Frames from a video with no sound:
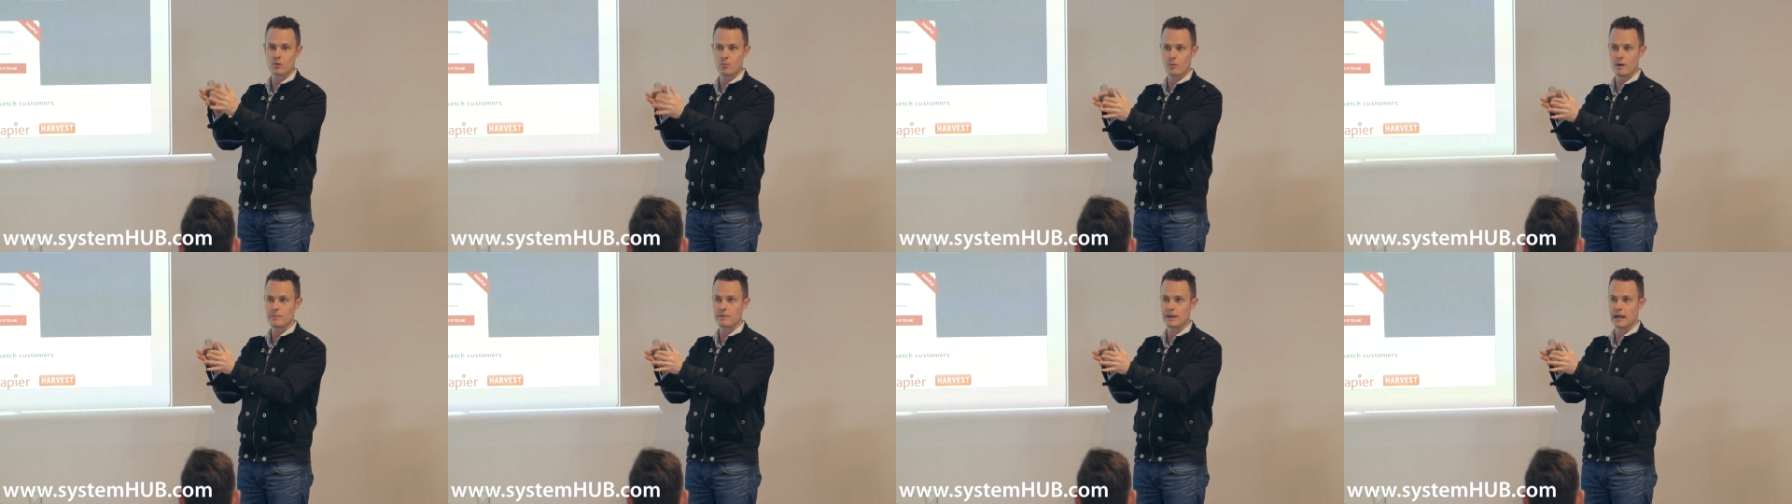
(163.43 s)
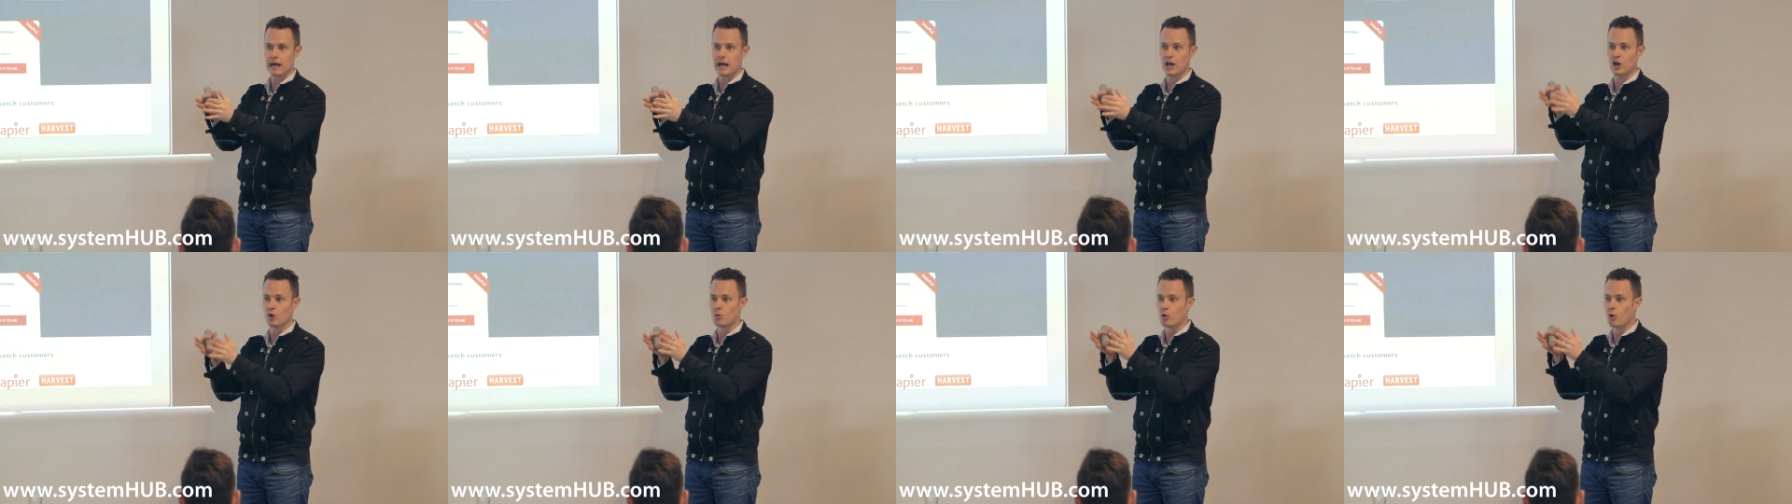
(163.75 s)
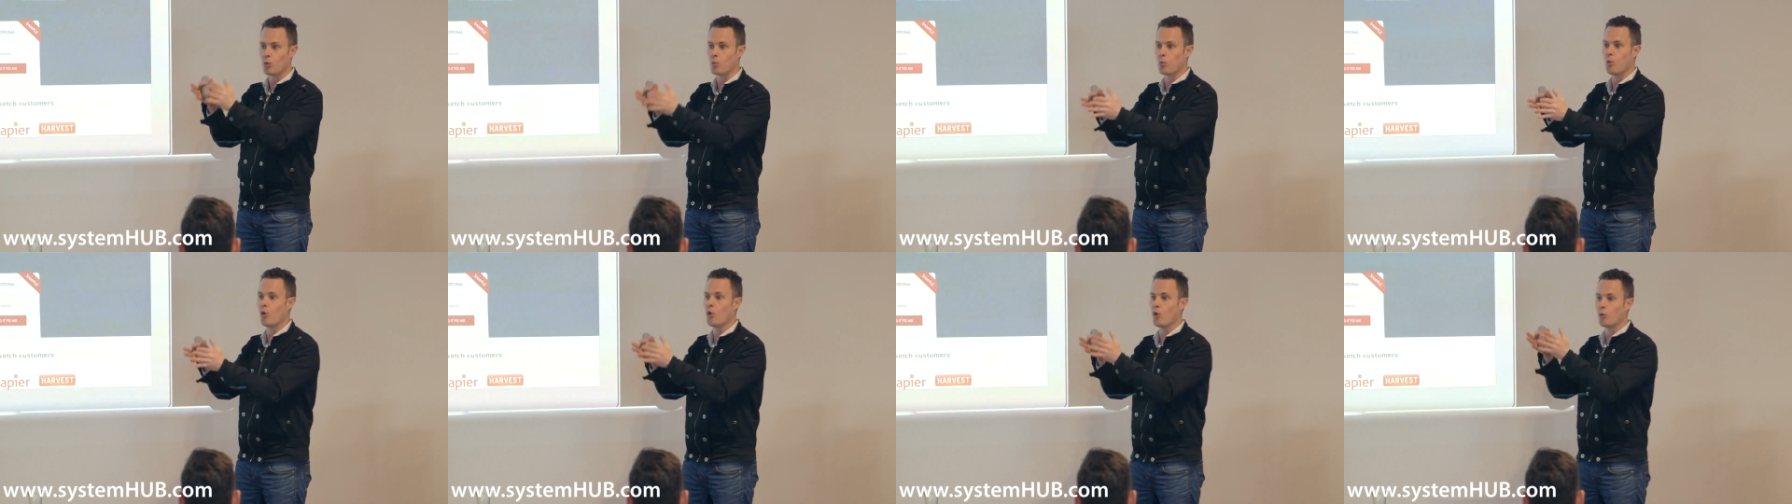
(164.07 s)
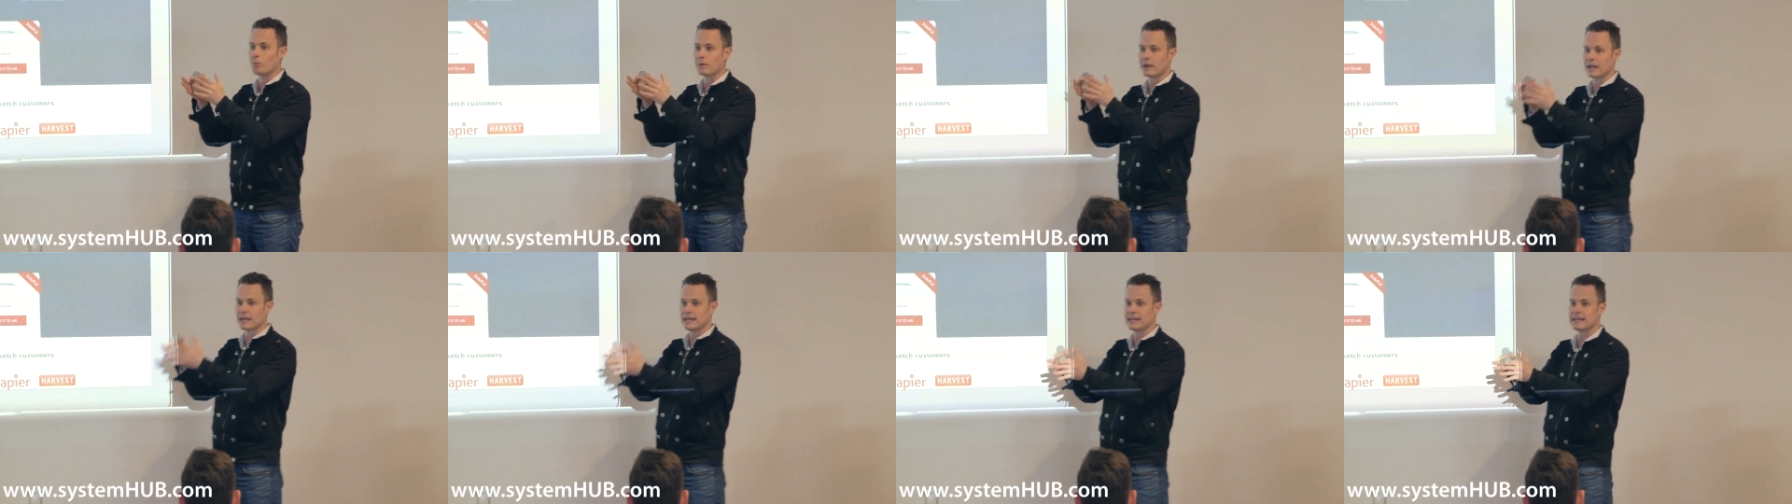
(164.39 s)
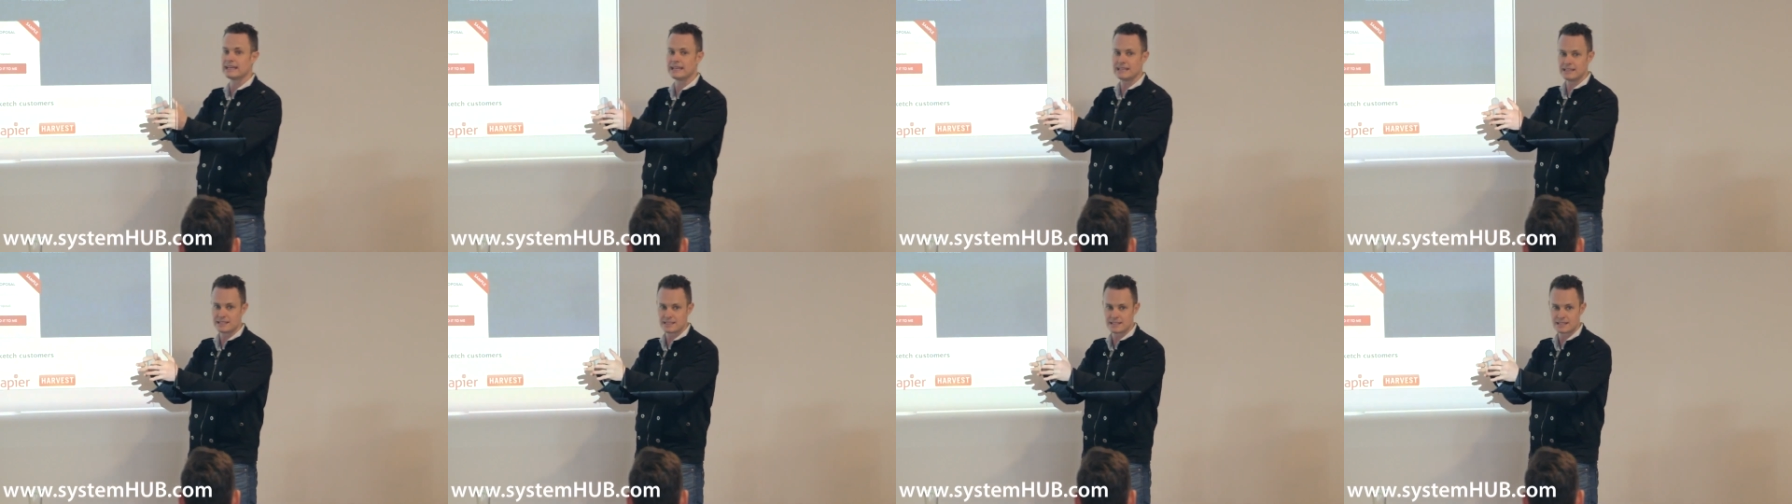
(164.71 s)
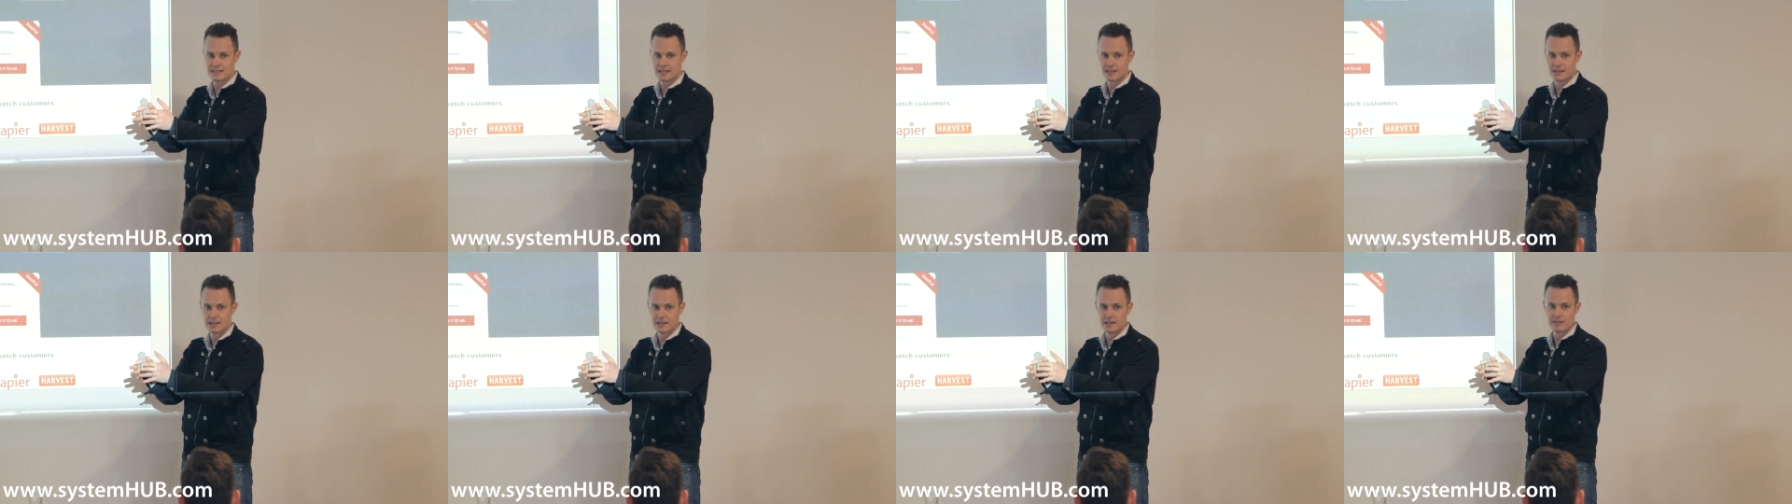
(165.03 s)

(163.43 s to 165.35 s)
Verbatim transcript: and webinar who are warm leads